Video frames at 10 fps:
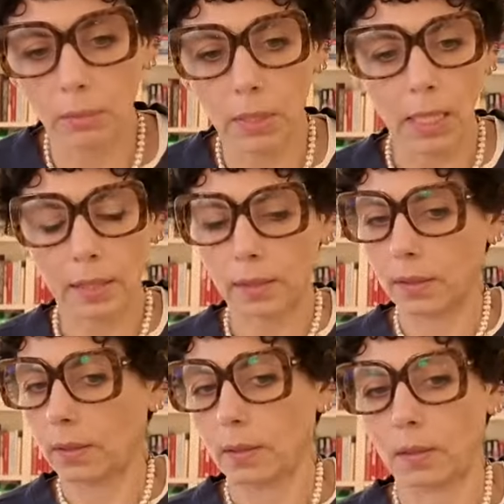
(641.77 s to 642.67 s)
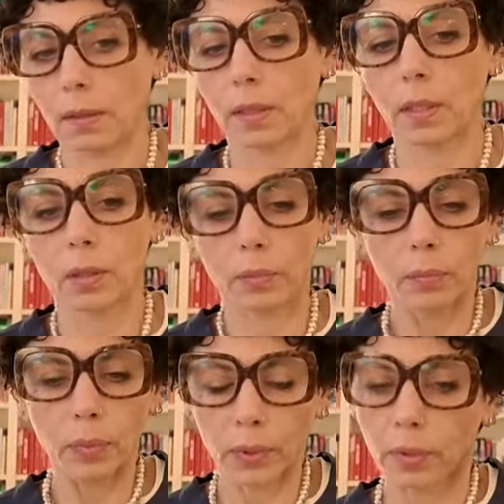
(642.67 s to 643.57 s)
Black,
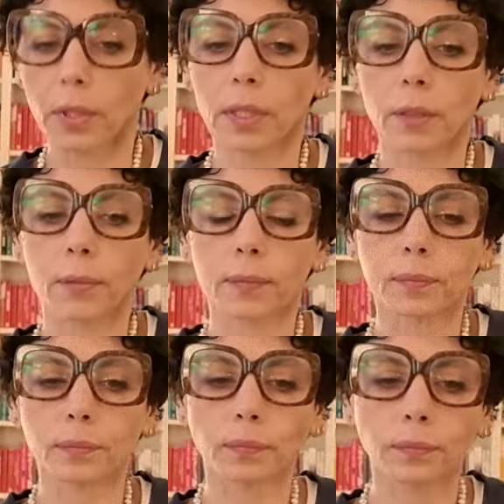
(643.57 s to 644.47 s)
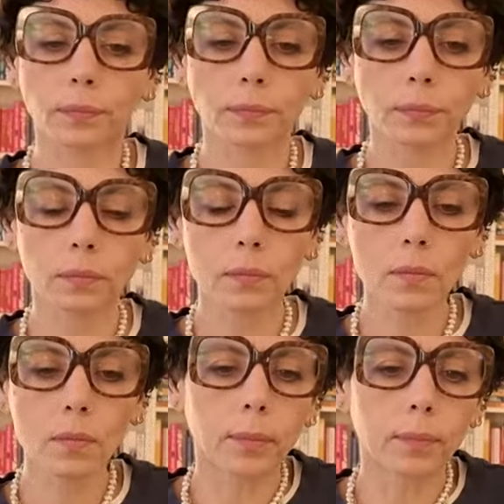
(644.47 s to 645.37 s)
Puerto Rican.
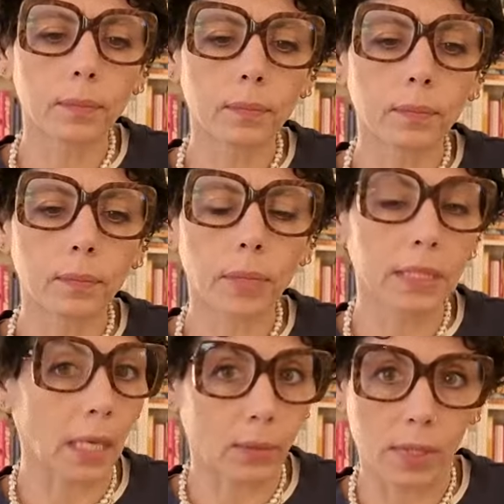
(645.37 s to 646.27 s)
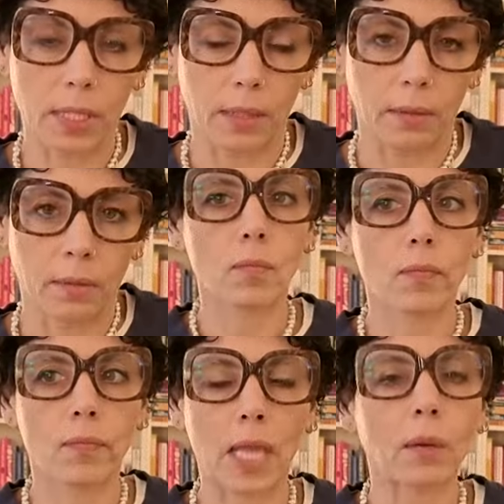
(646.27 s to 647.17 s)
But that was it.
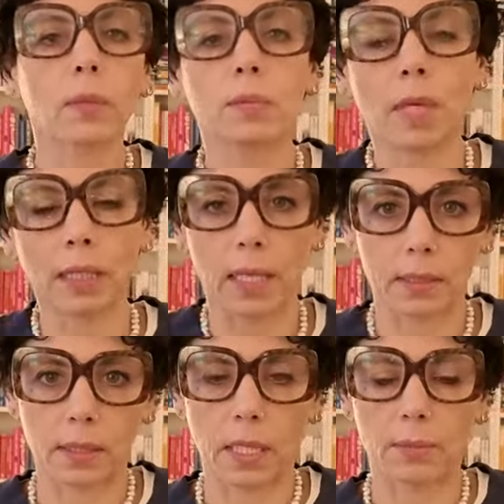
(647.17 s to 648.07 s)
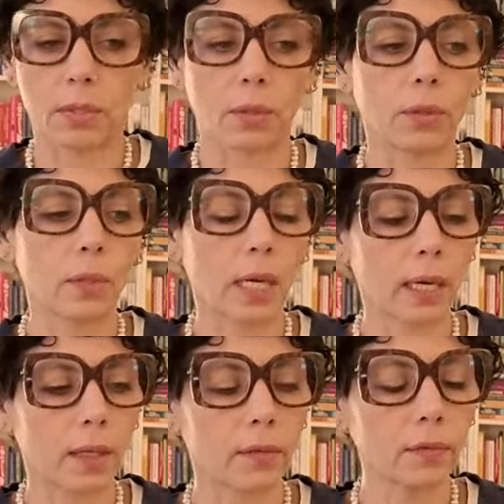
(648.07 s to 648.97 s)
That was my landscape. So you
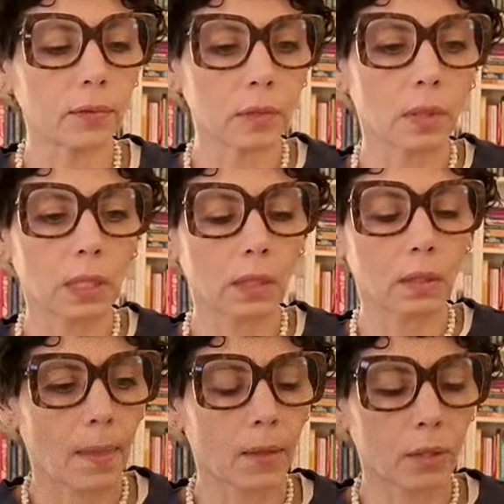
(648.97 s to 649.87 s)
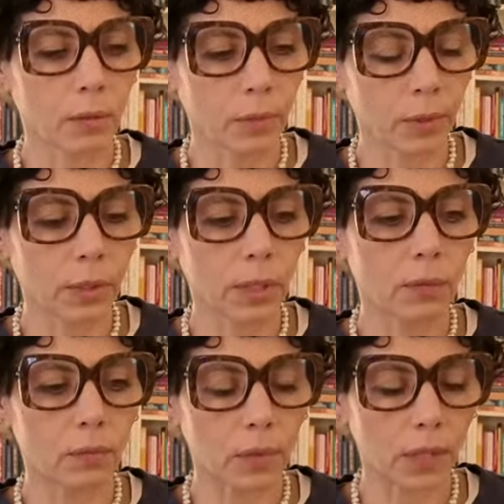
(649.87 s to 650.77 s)
have a community
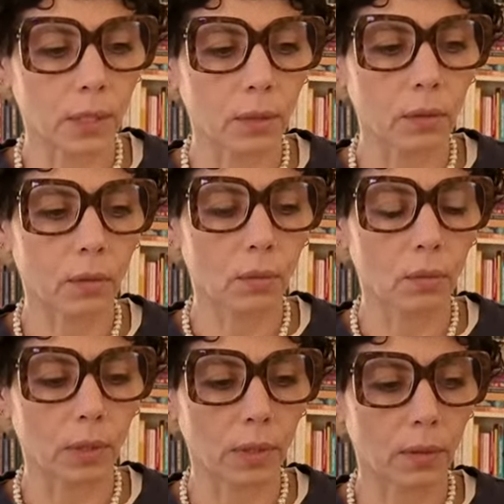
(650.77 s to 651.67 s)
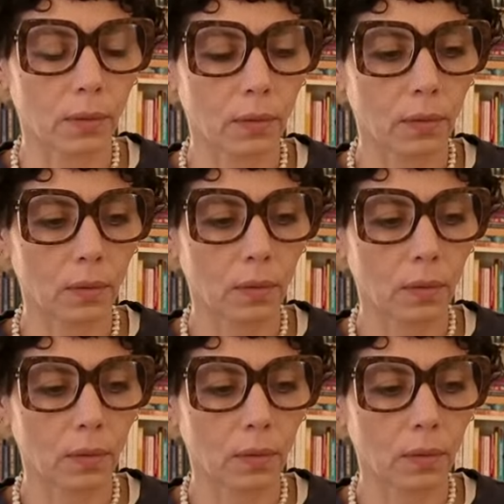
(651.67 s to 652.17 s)
ridden with